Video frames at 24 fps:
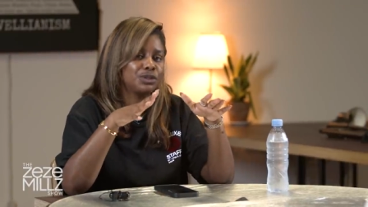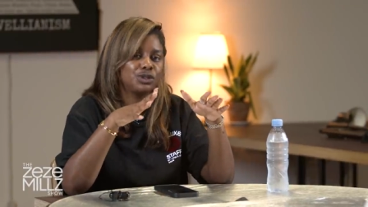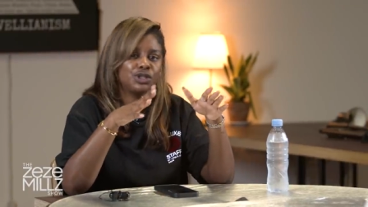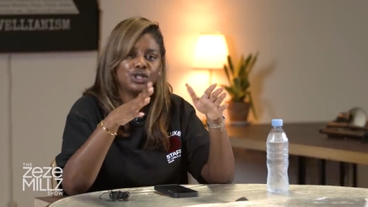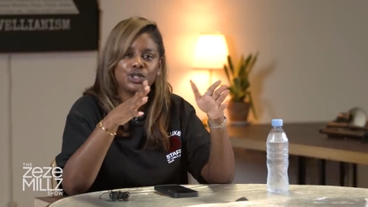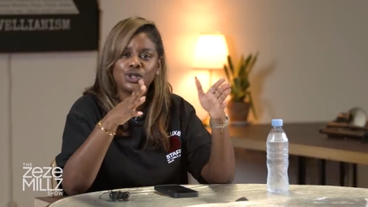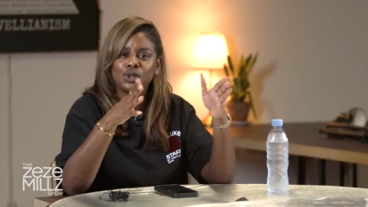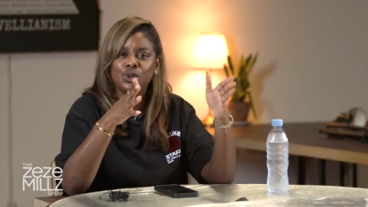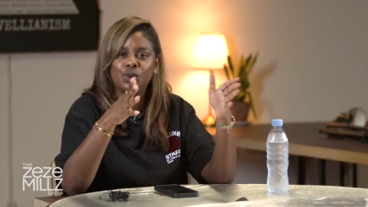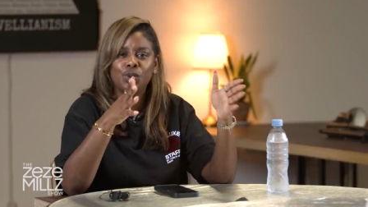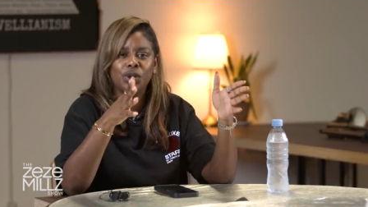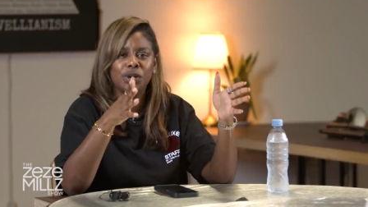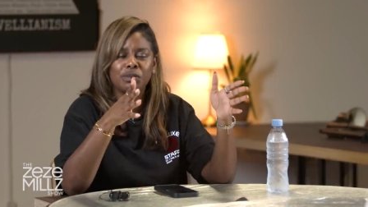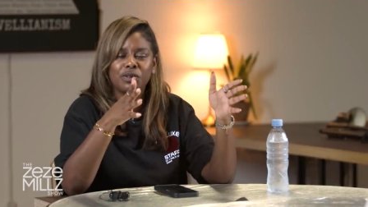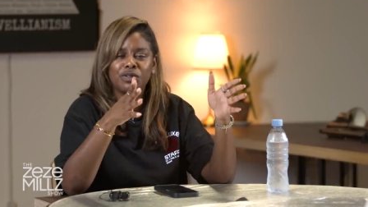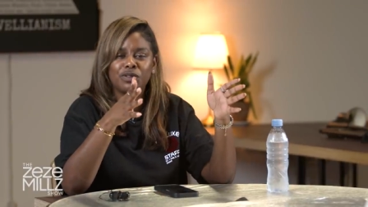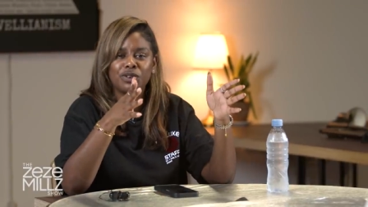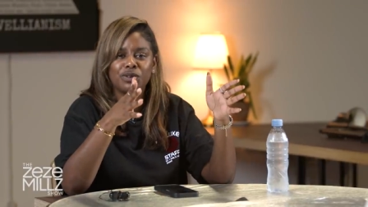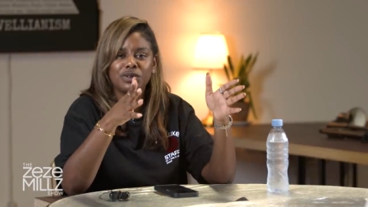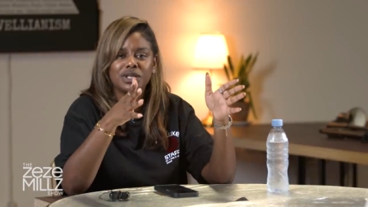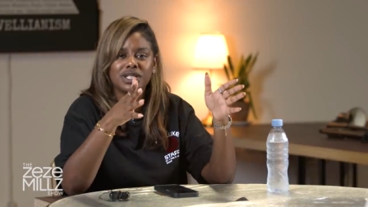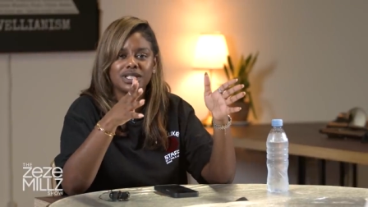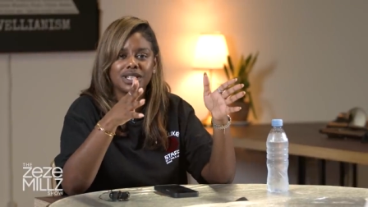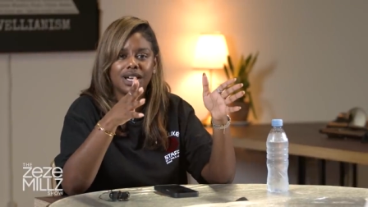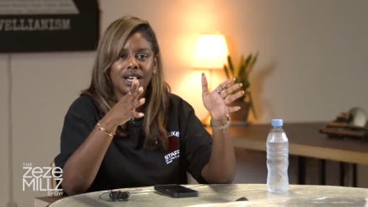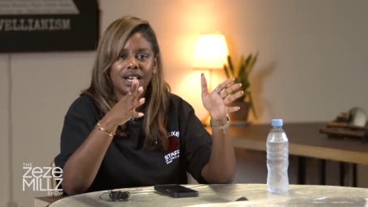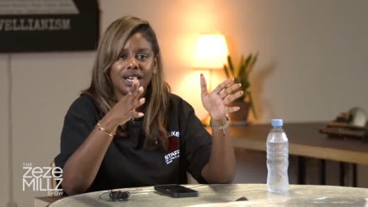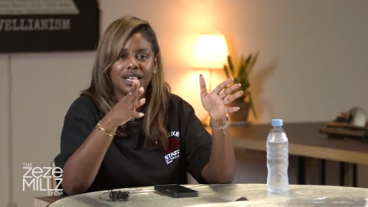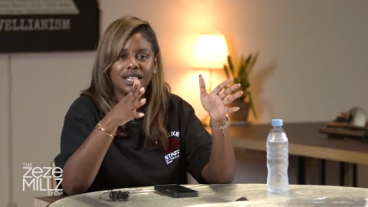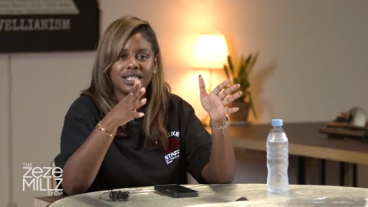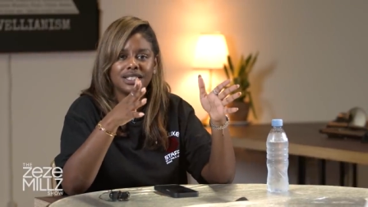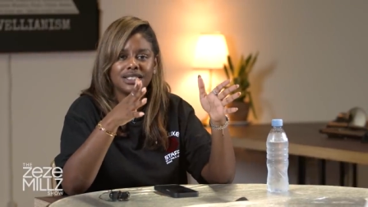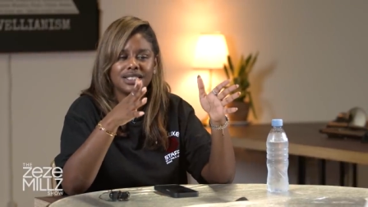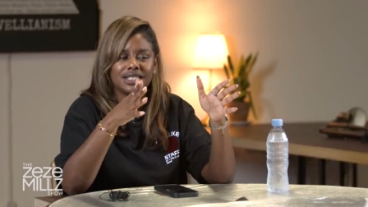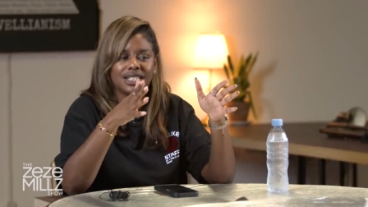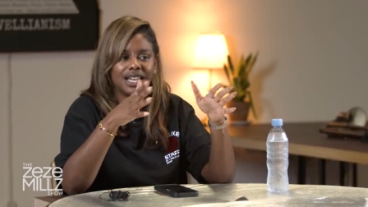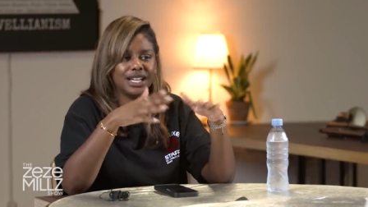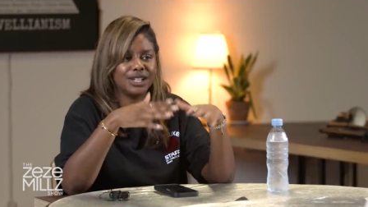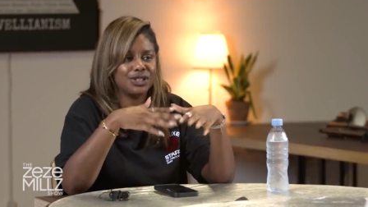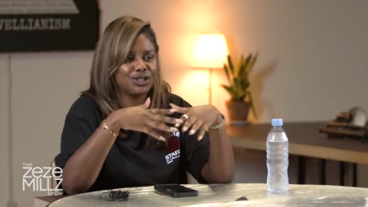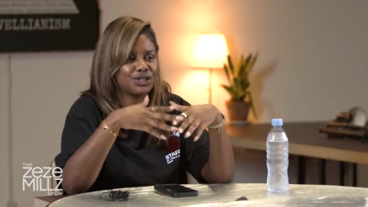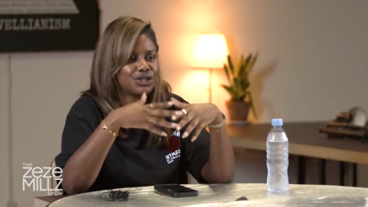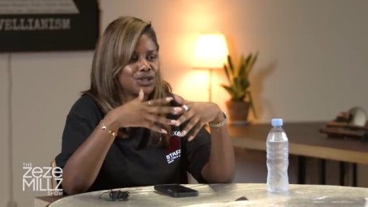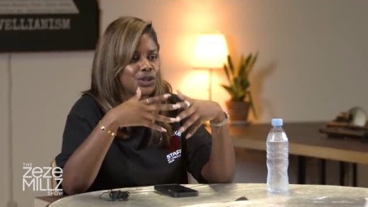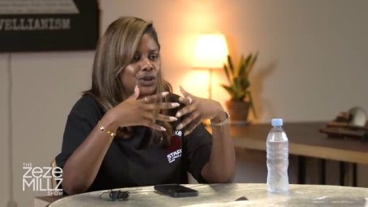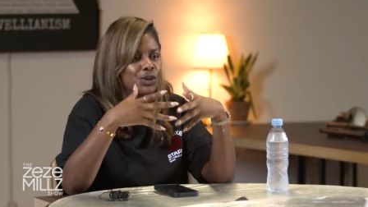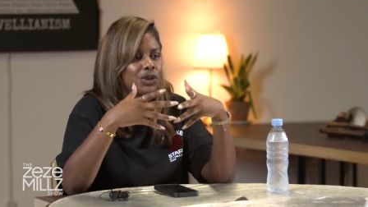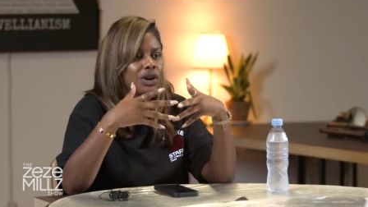We were just talking before we started, and
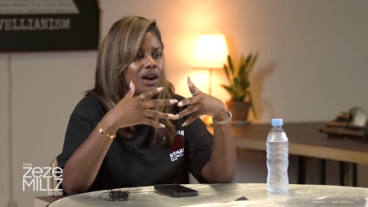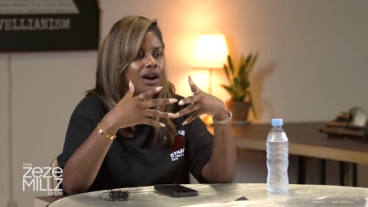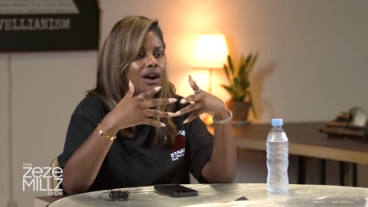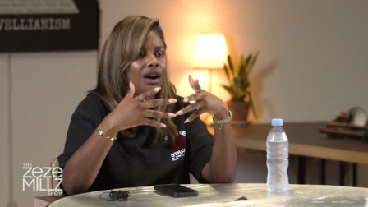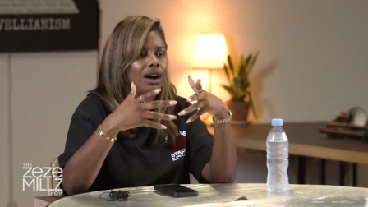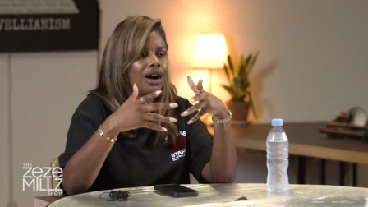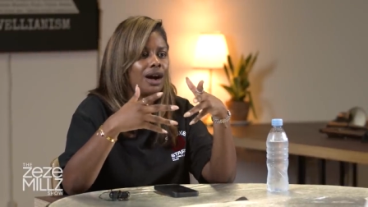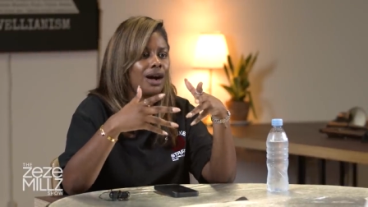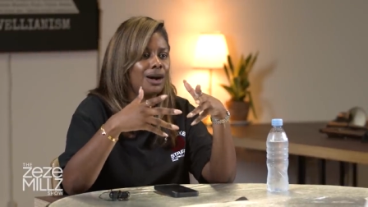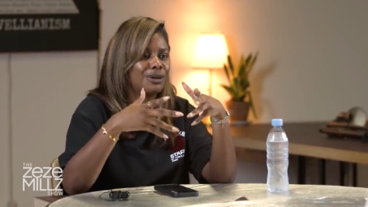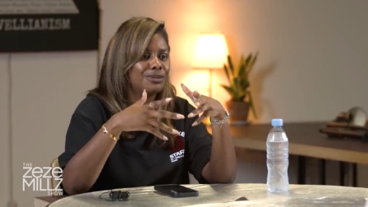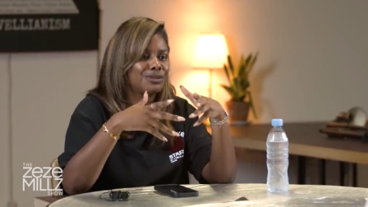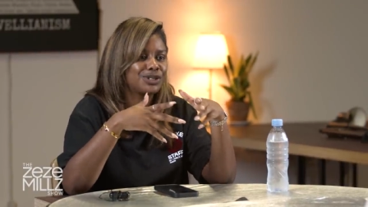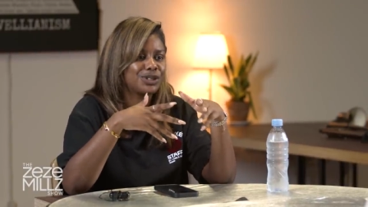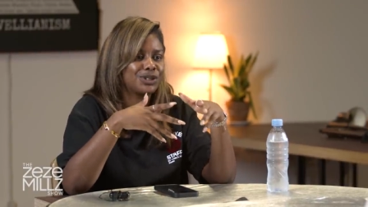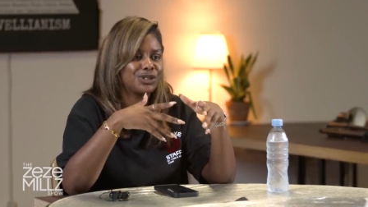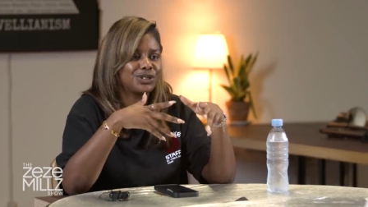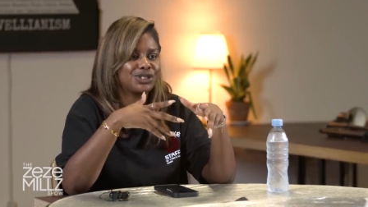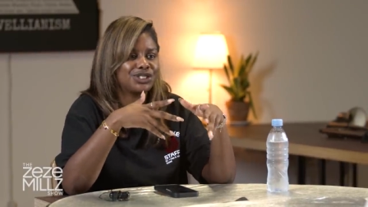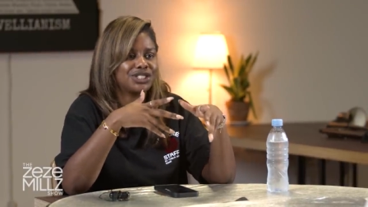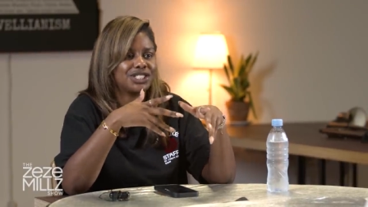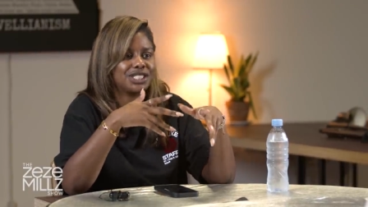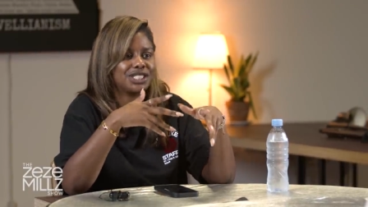you're so calm, so